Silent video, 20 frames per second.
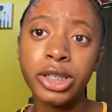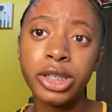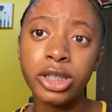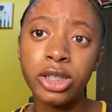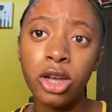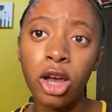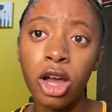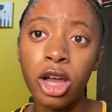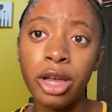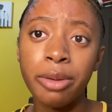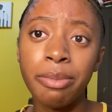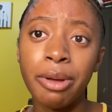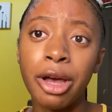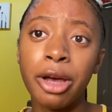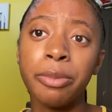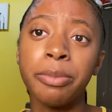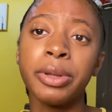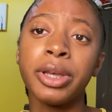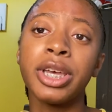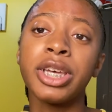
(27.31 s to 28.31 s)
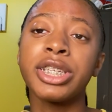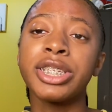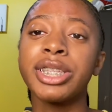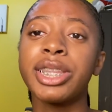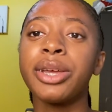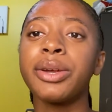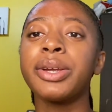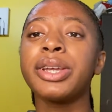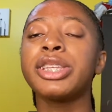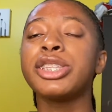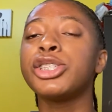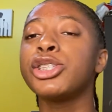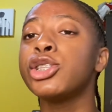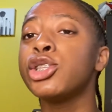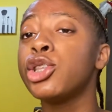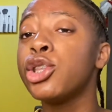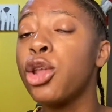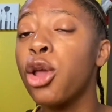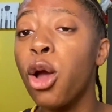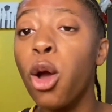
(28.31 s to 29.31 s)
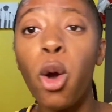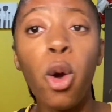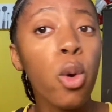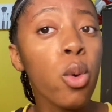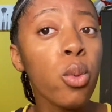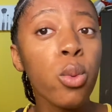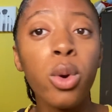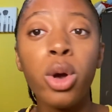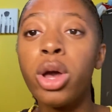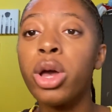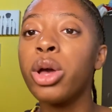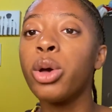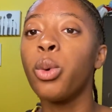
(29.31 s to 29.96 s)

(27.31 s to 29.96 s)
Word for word: to talk about because there is no